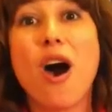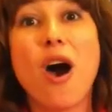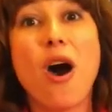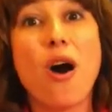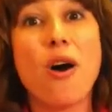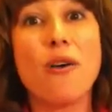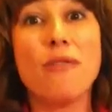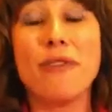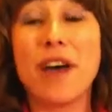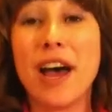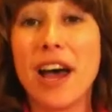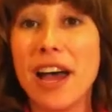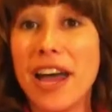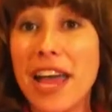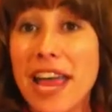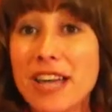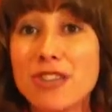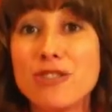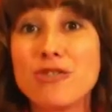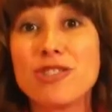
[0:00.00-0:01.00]
of
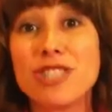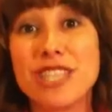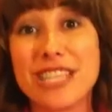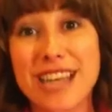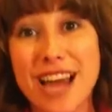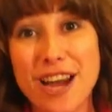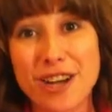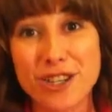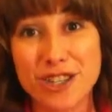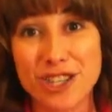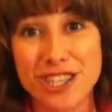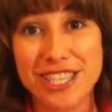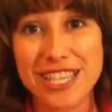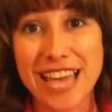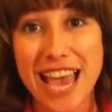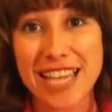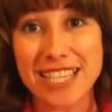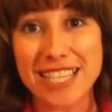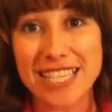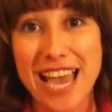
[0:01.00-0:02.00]
extra deductions
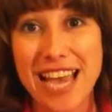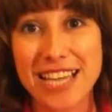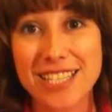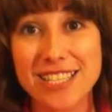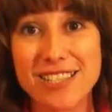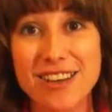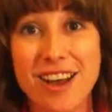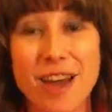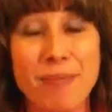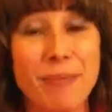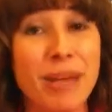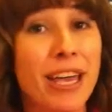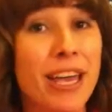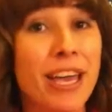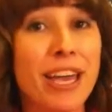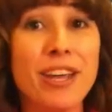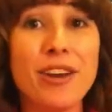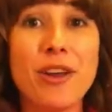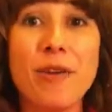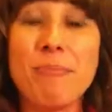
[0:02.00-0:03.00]
at tax time.
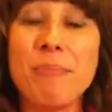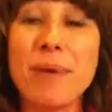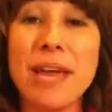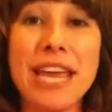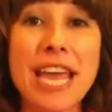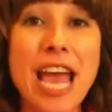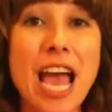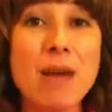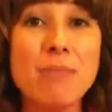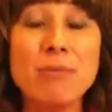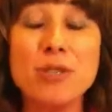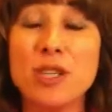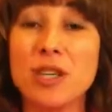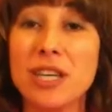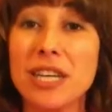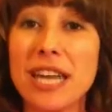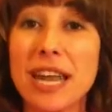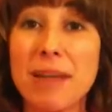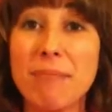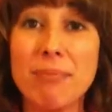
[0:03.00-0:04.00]
You know, being able
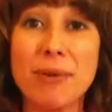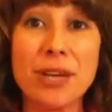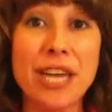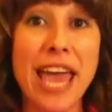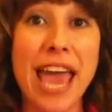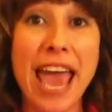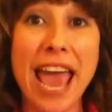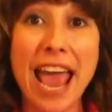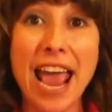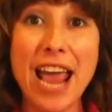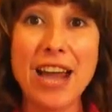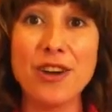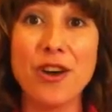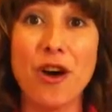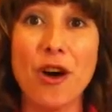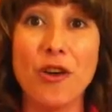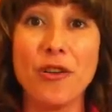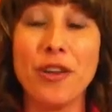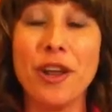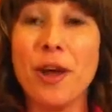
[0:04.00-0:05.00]
to put your hand
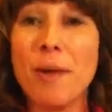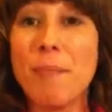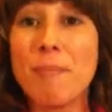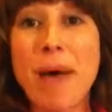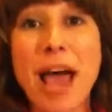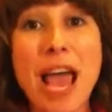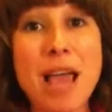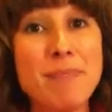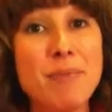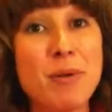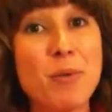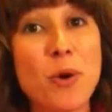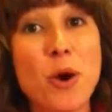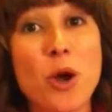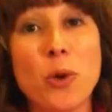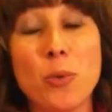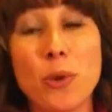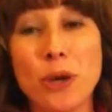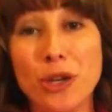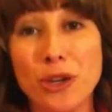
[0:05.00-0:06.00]
on
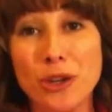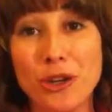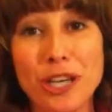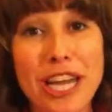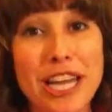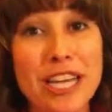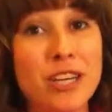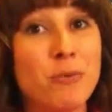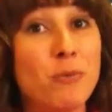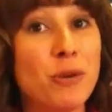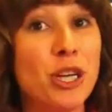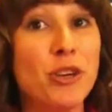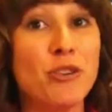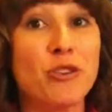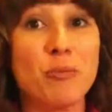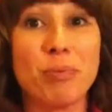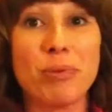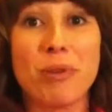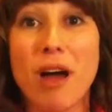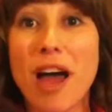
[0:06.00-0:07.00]
paperwork when you need it, when
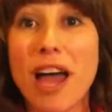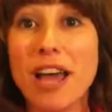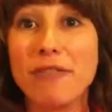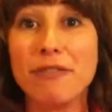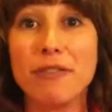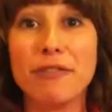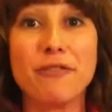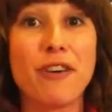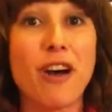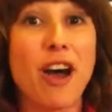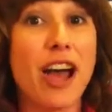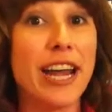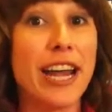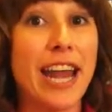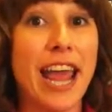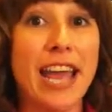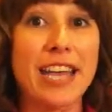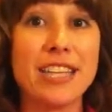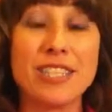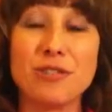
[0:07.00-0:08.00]
you're applying for
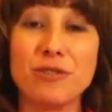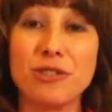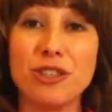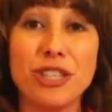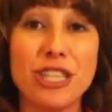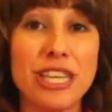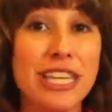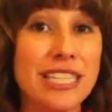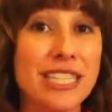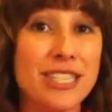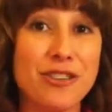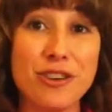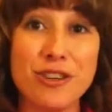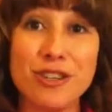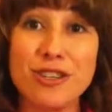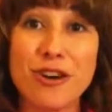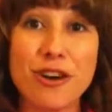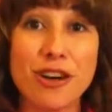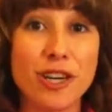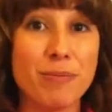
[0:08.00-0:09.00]
finance or you need
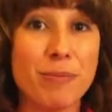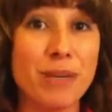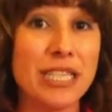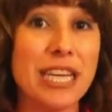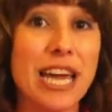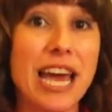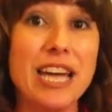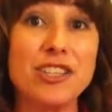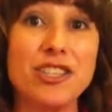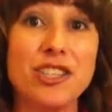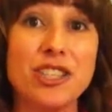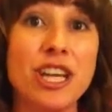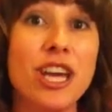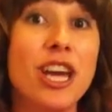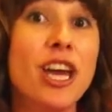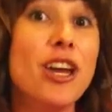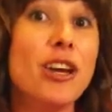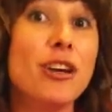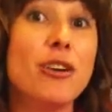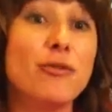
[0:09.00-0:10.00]
certain documentation,
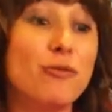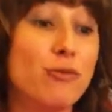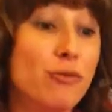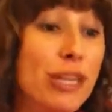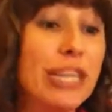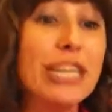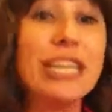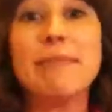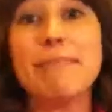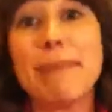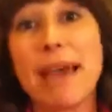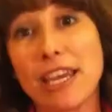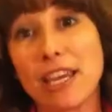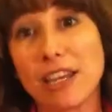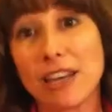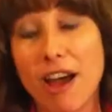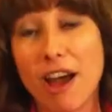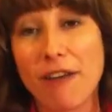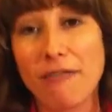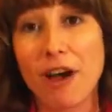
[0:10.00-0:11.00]
could really make
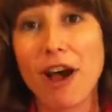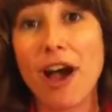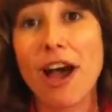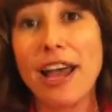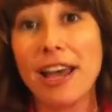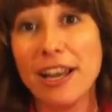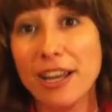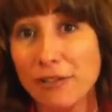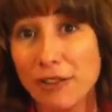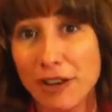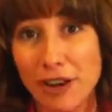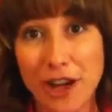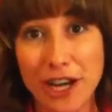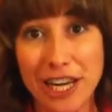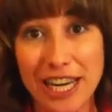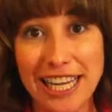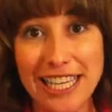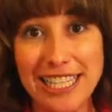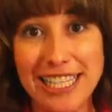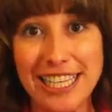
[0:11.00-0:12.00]
your life a hell of a
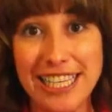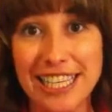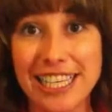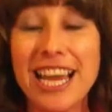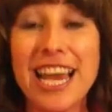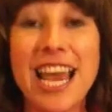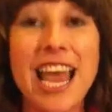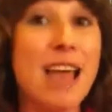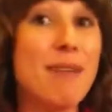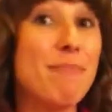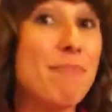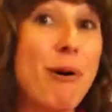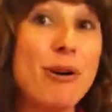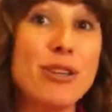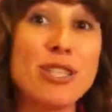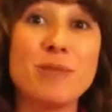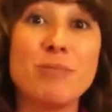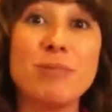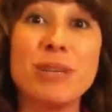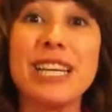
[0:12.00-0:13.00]
lot easier and
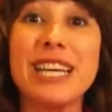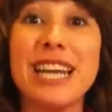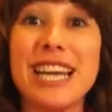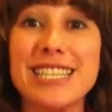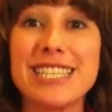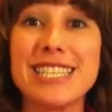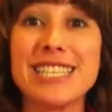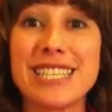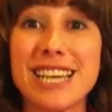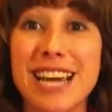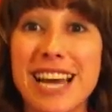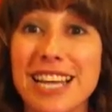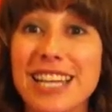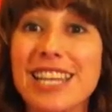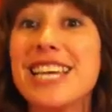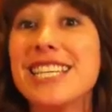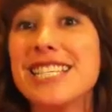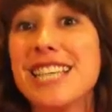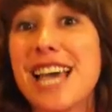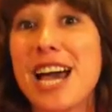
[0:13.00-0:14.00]
possibly less
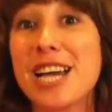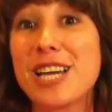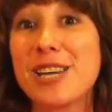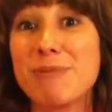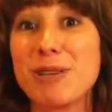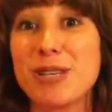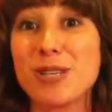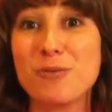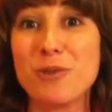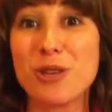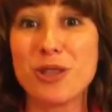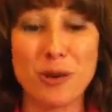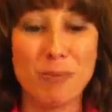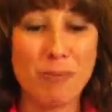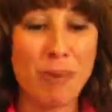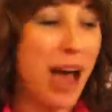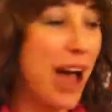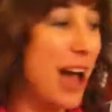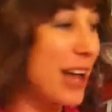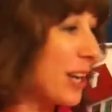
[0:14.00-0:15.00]
arguments with your
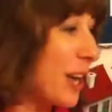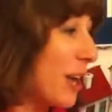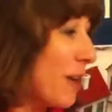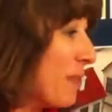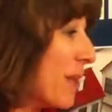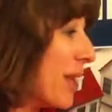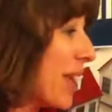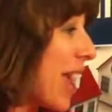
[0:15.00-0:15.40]
partner.